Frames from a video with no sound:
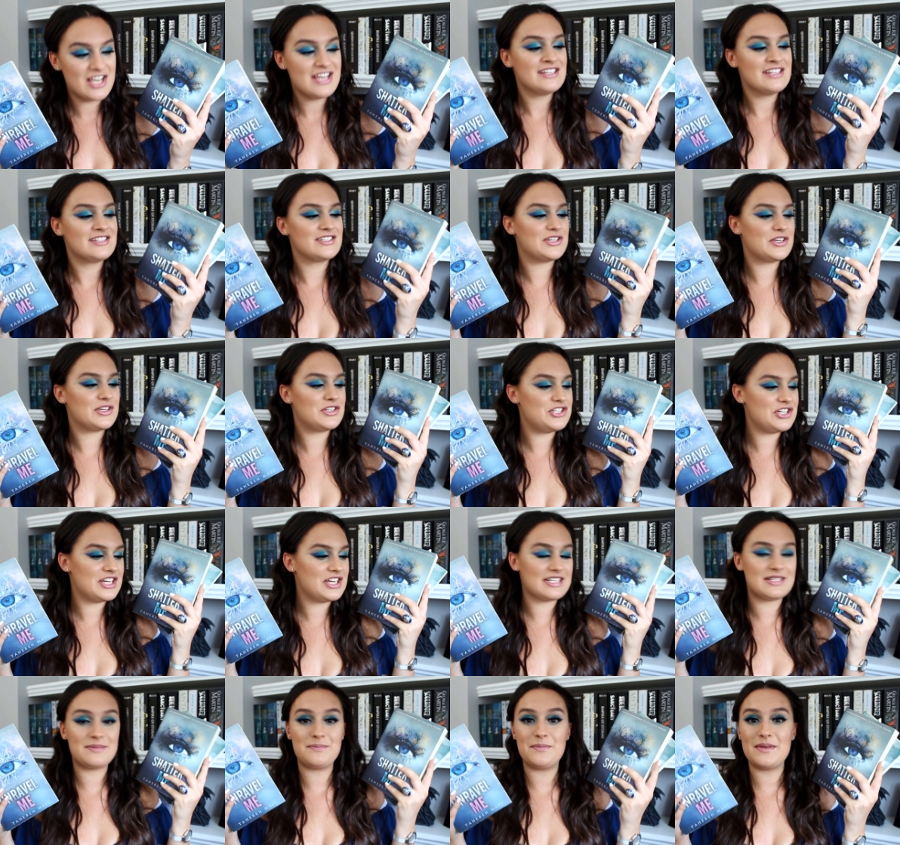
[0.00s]
So she
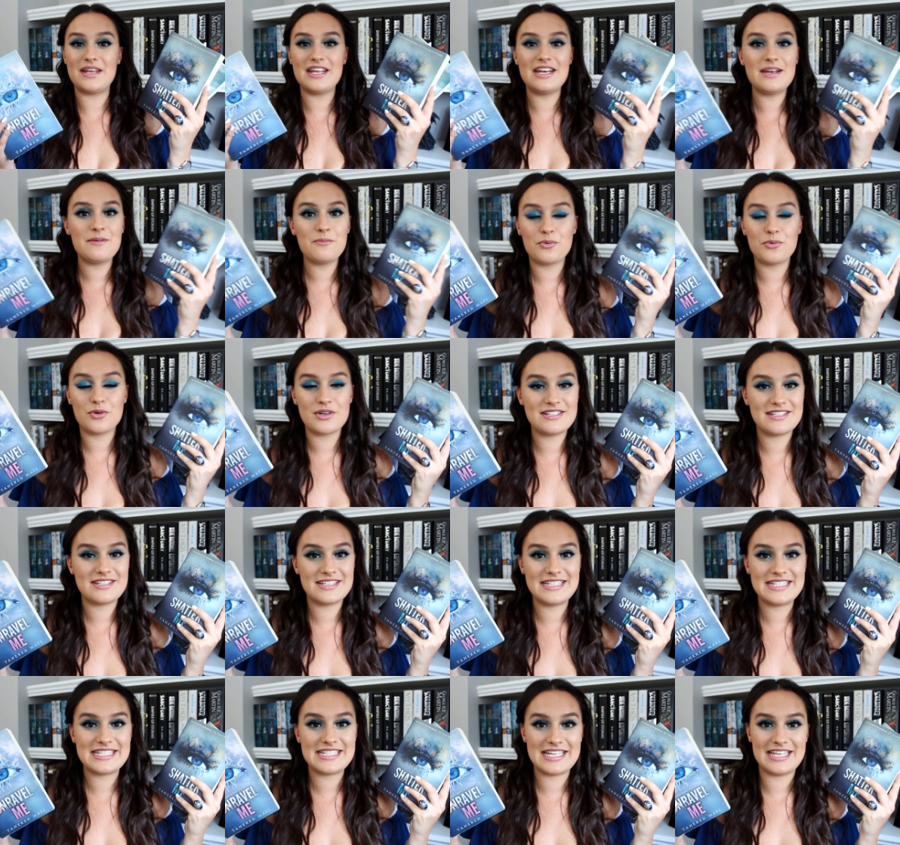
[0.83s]
has been
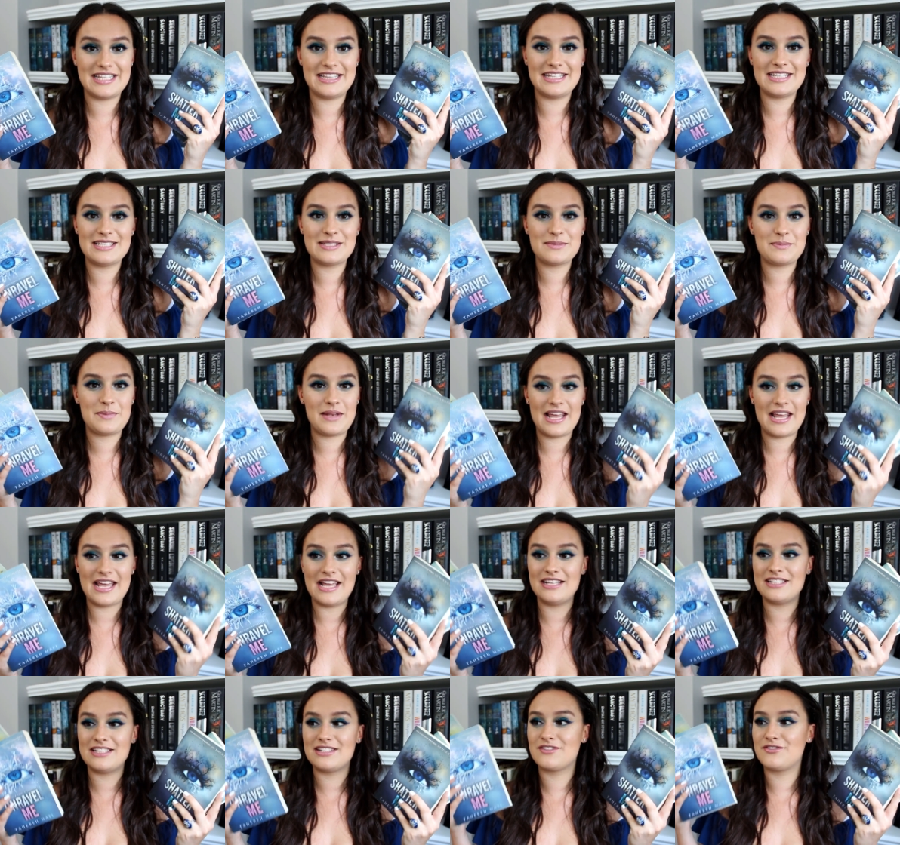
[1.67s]
imprisoned in this
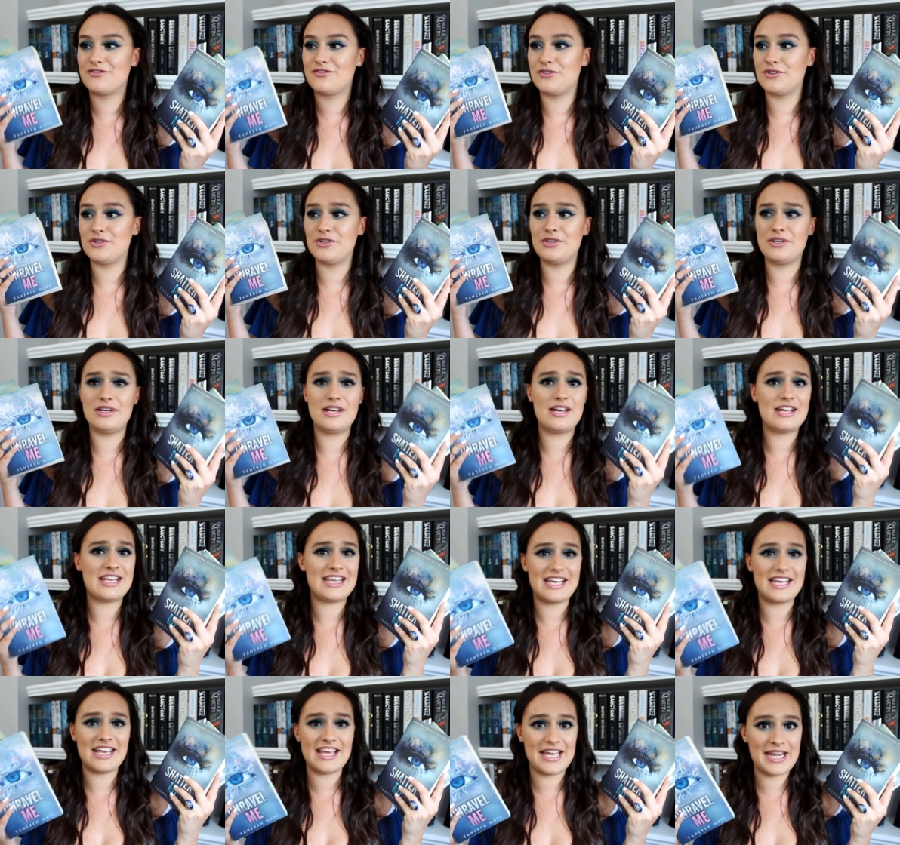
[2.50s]
place for a
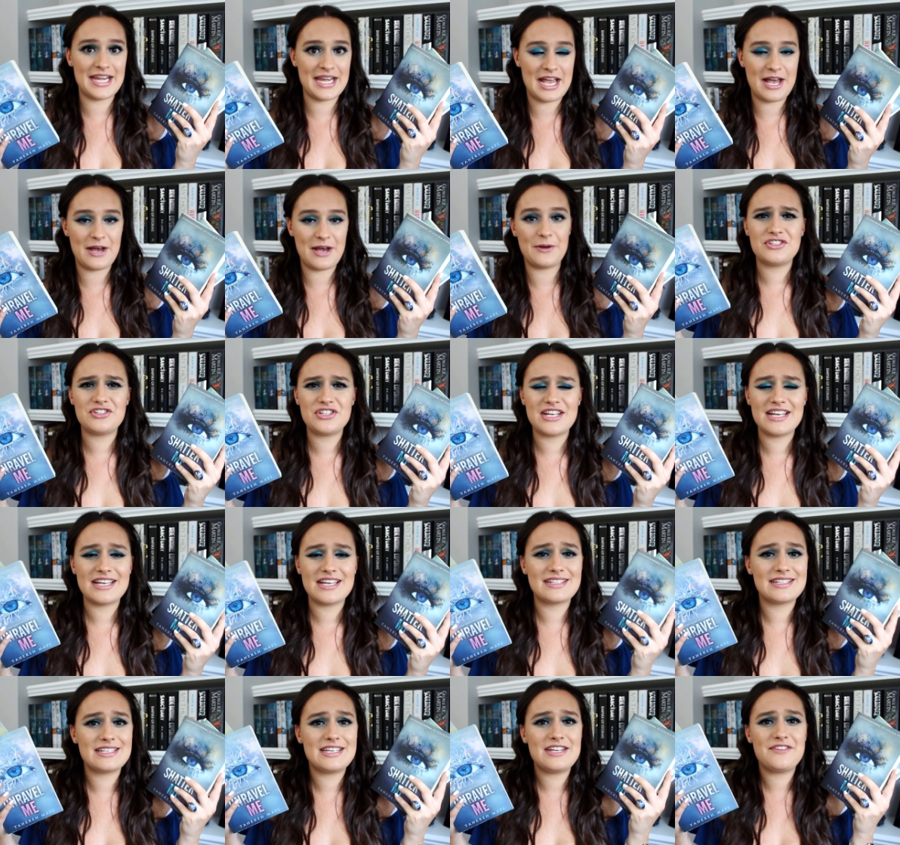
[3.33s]
year now. She
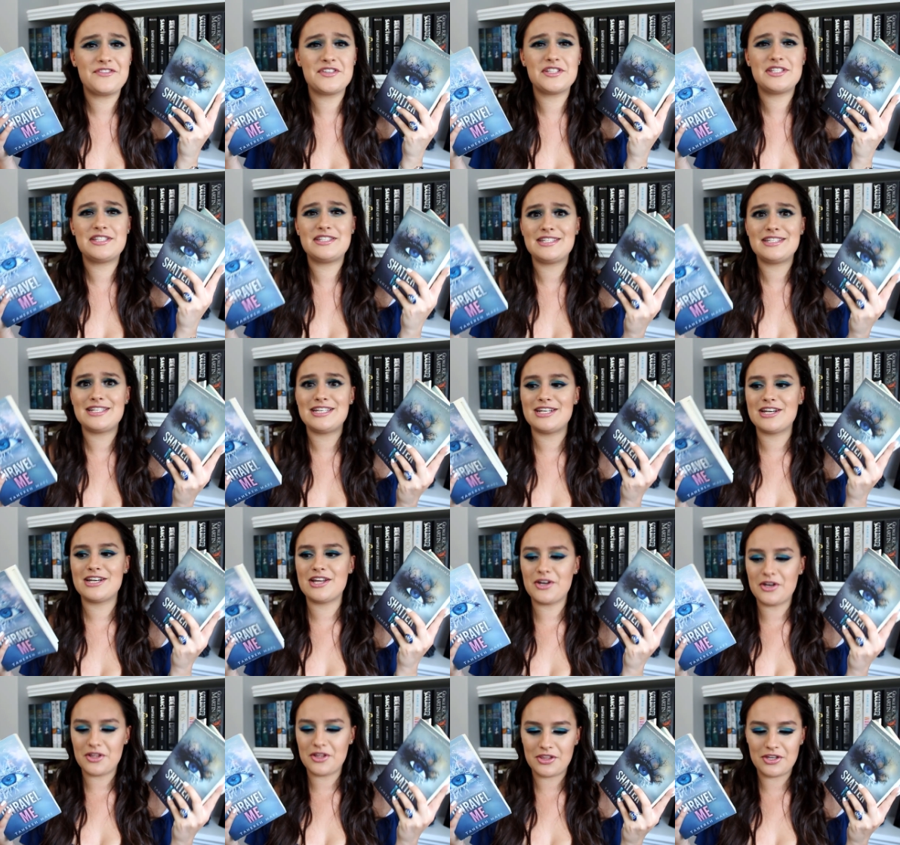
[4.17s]
hasn't even seen
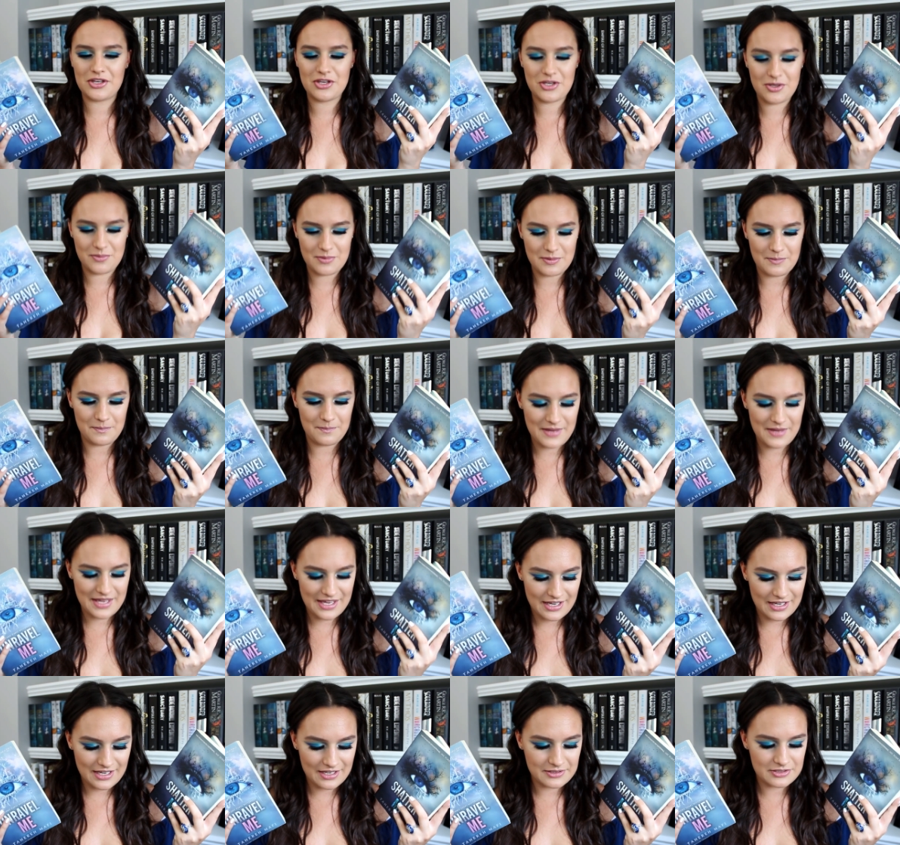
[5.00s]
another human
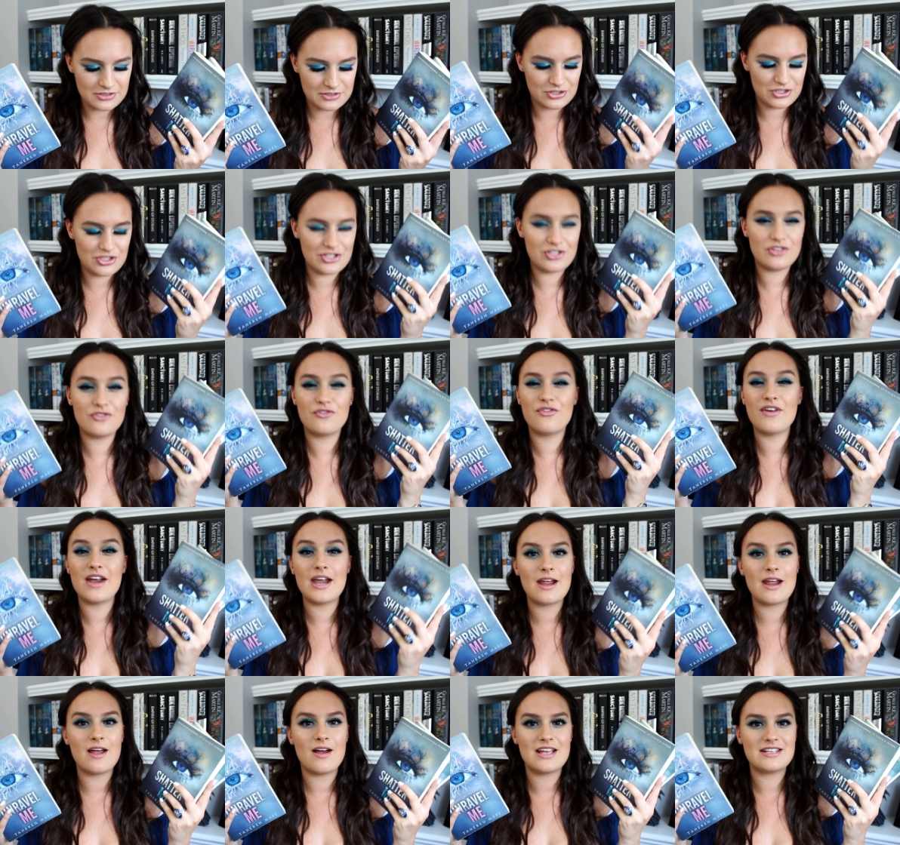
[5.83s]
being, so she's
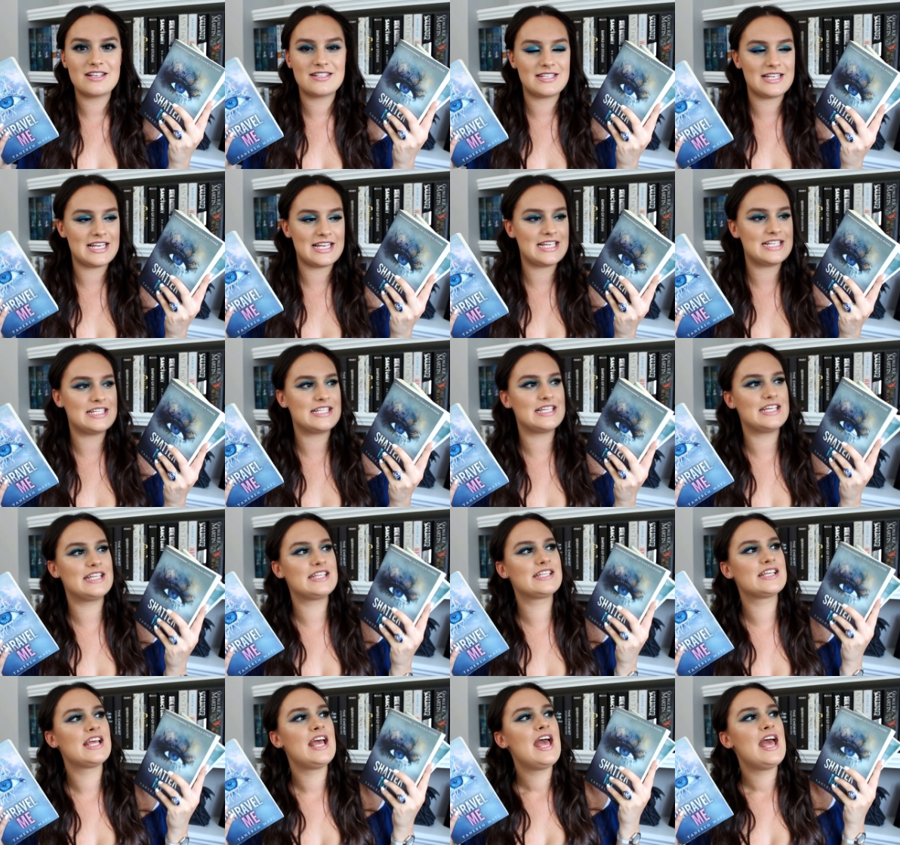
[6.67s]
very isolated.